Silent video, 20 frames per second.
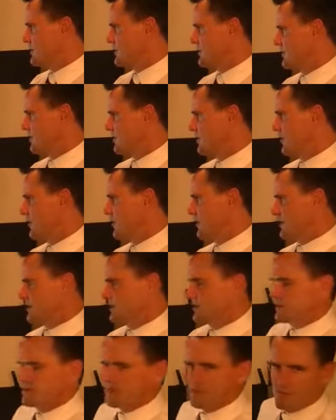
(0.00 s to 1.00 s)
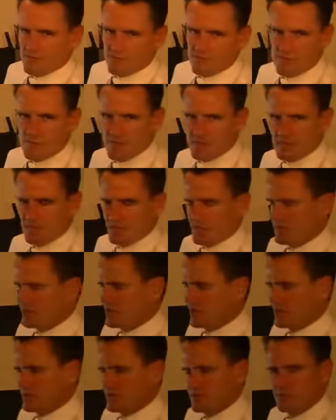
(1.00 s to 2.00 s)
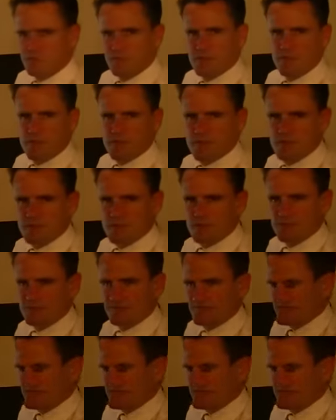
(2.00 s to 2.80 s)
it for providing sensitive information for websites. Very easy.